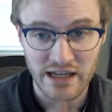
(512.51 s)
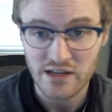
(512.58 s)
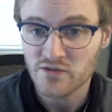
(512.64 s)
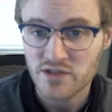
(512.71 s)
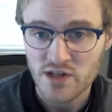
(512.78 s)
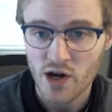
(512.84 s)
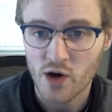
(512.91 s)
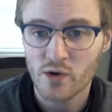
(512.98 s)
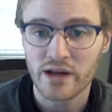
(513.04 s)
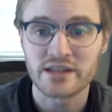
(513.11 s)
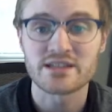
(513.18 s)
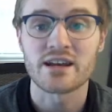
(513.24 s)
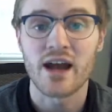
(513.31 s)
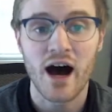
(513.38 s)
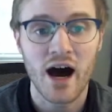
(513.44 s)
If so,
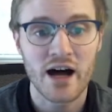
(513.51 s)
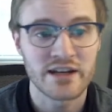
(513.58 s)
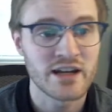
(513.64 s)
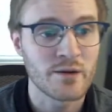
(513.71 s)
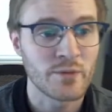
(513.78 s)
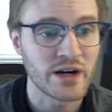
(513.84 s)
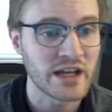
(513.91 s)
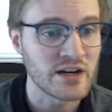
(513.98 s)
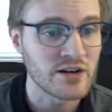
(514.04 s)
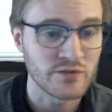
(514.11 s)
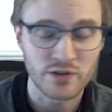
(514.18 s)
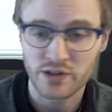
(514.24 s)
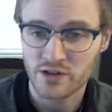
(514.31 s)
it's an odd numbered interval.